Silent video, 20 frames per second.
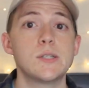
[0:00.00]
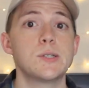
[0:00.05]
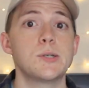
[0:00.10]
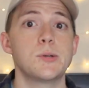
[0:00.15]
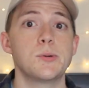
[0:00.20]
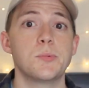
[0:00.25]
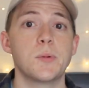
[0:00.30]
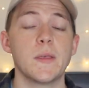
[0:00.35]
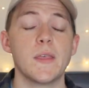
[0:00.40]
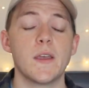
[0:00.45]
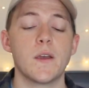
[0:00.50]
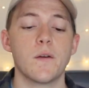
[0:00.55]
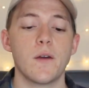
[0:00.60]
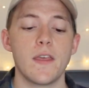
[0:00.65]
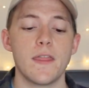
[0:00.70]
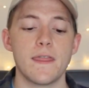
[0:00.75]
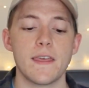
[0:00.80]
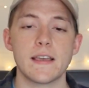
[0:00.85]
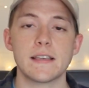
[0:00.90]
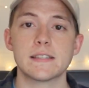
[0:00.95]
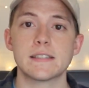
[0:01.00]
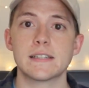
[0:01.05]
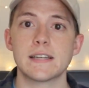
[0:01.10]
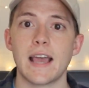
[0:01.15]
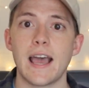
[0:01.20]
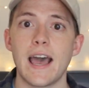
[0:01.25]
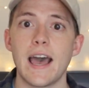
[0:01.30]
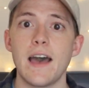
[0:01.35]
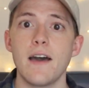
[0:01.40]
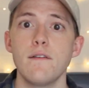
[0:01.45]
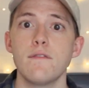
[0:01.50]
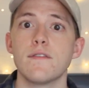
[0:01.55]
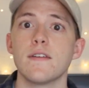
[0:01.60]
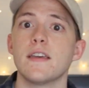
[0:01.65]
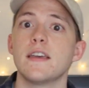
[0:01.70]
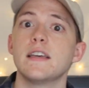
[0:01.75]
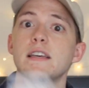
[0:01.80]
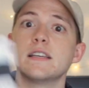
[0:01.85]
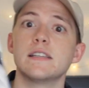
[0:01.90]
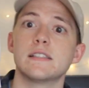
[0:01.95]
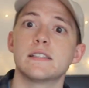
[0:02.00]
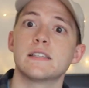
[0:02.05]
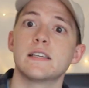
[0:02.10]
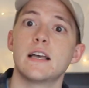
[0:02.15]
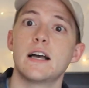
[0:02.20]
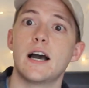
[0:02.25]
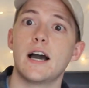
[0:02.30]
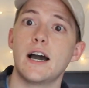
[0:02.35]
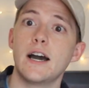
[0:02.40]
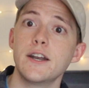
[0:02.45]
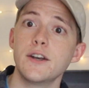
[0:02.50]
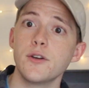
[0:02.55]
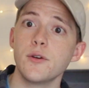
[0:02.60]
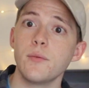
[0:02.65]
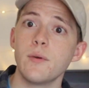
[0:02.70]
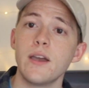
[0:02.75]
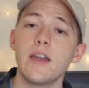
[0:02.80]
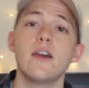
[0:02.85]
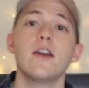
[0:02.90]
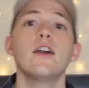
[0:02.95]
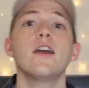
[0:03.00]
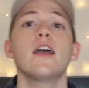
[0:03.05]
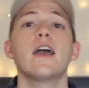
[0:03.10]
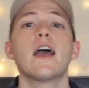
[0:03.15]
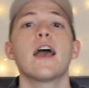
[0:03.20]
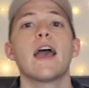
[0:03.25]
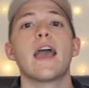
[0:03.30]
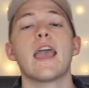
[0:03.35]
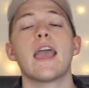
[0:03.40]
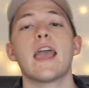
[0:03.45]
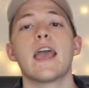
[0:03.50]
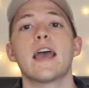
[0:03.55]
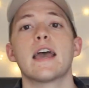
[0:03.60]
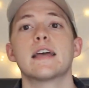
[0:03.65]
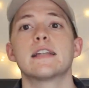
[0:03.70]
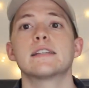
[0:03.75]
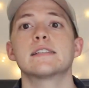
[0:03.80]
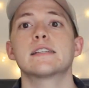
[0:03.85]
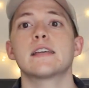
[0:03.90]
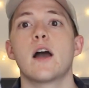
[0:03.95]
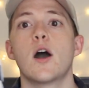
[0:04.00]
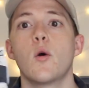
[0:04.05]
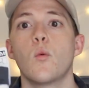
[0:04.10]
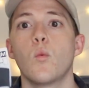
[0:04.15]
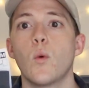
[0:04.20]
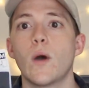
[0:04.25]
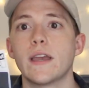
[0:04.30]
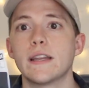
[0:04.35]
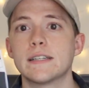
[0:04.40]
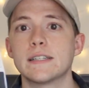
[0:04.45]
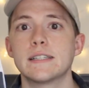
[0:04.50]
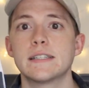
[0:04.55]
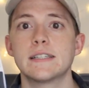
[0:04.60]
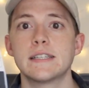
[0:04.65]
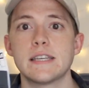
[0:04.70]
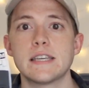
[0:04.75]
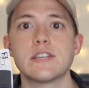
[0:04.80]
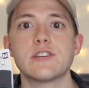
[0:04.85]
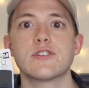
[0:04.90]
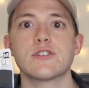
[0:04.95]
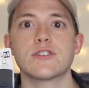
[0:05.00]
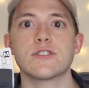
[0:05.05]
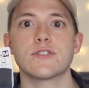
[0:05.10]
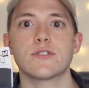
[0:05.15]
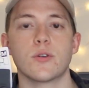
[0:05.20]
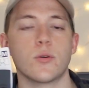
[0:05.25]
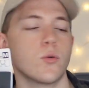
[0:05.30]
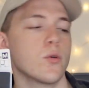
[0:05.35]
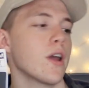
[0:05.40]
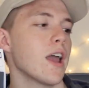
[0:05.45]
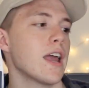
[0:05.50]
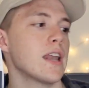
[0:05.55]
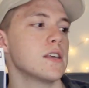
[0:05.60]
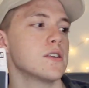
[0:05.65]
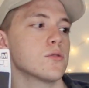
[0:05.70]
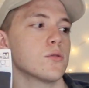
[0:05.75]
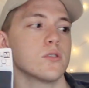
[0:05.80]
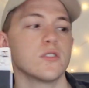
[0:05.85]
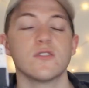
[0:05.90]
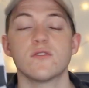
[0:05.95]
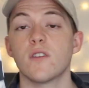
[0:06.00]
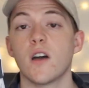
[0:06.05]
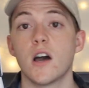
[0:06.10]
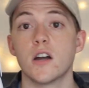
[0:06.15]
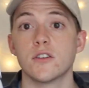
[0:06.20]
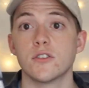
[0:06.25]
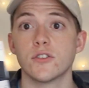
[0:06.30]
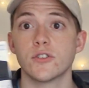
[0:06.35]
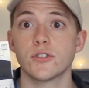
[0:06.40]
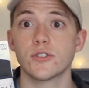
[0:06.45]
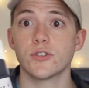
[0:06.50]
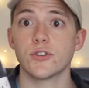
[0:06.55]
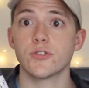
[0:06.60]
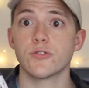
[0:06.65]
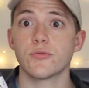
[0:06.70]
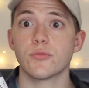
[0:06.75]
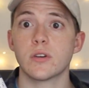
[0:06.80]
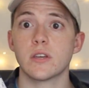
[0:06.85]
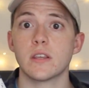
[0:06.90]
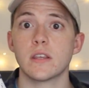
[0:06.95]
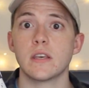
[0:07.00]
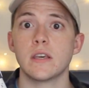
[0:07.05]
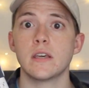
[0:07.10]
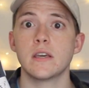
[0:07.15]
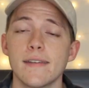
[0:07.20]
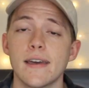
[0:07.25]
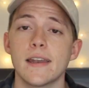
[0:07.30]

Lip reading: 2 really great things to have is underwear and a white t-shirt or any sort of undershirt really.